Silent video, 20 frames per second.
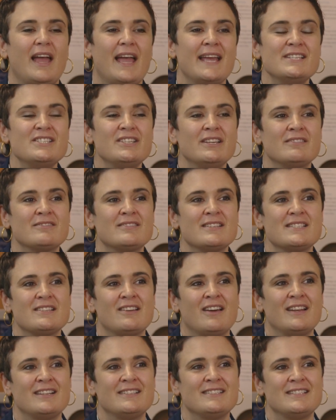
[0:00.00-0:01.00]
AGL
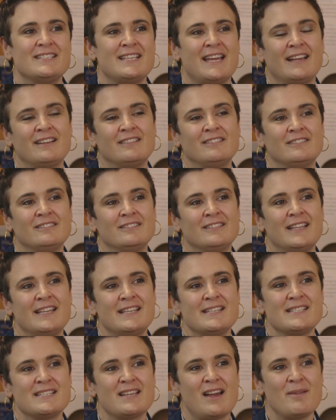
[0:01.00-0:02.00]
decided to tackle
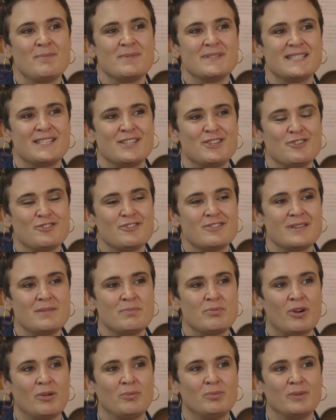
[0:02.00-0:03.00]
the cyber security
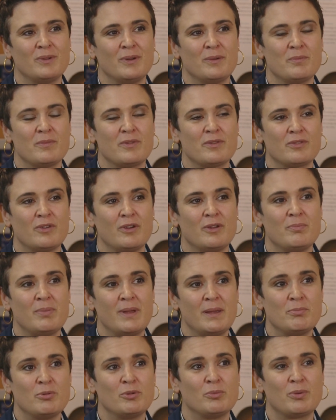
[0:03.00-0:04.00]
problem through
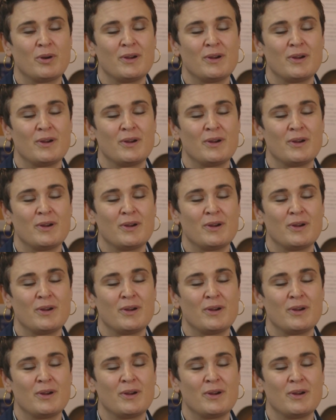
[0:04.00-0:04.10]
people,